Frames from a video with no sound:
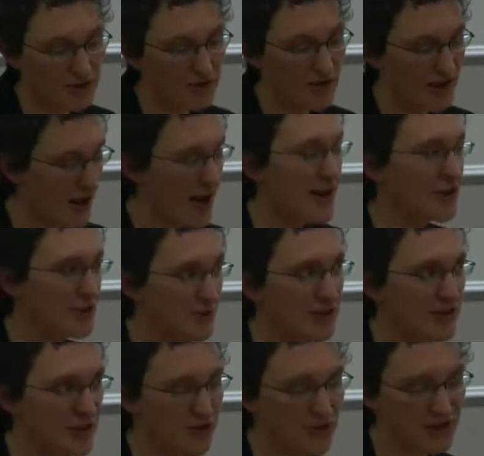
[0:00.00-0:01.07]
the
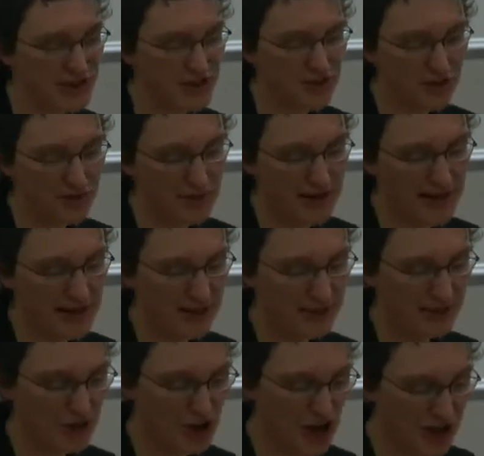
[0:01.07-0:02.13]
eligibility criteria may need to be
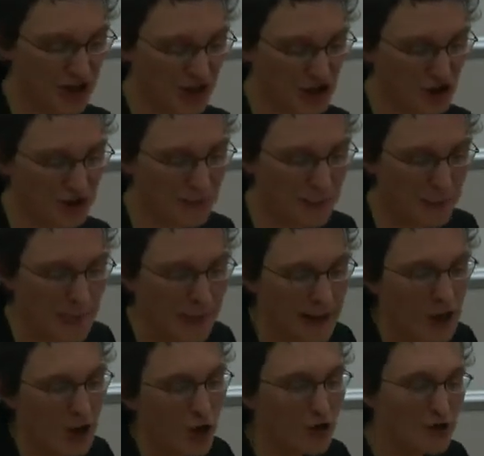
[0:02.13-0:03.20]
changed.
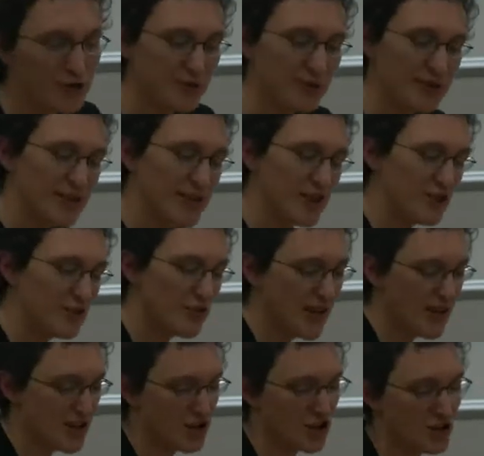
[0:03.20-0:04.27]
Also, there was an issue in
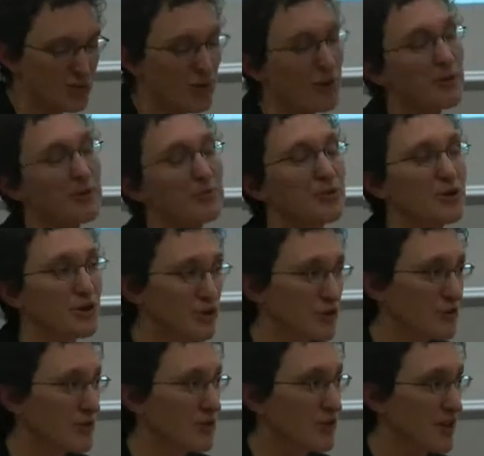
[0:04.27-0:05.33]
relation to public
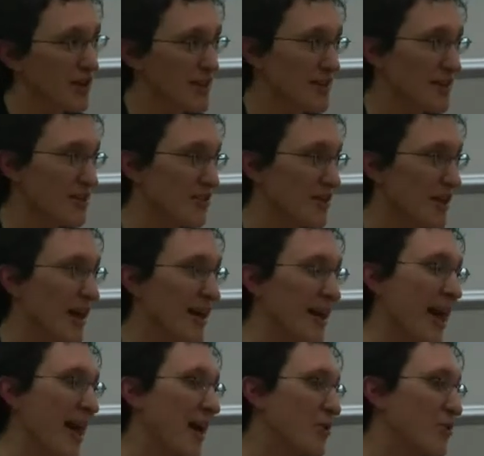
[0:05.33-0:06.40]
procurement criteria and
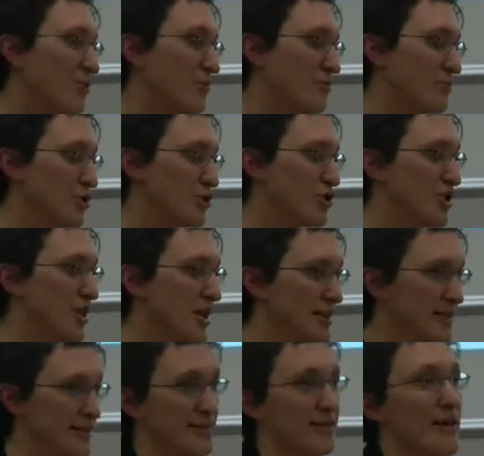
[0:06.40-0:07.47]
how much
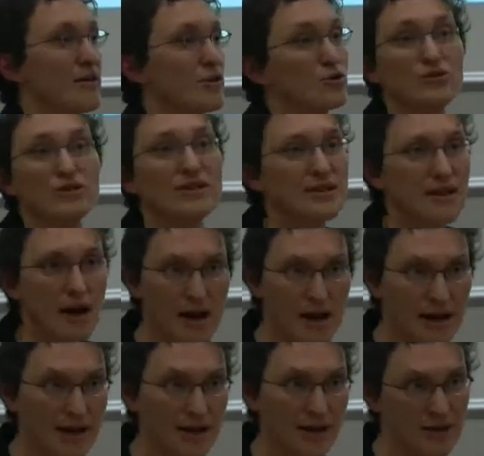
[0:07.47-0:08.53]
good
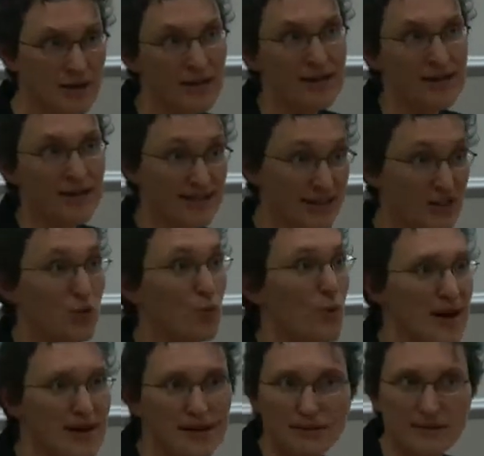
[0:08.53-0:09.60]
design is actually
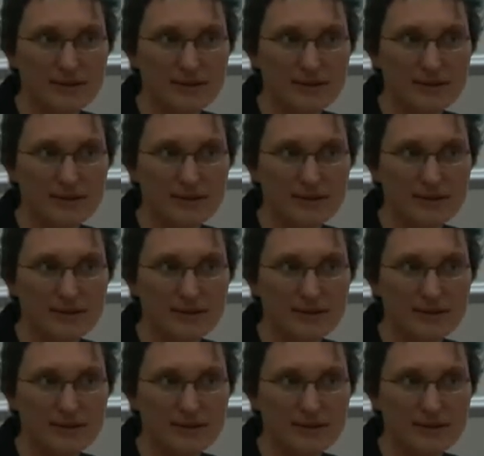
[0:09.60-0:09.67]
weighted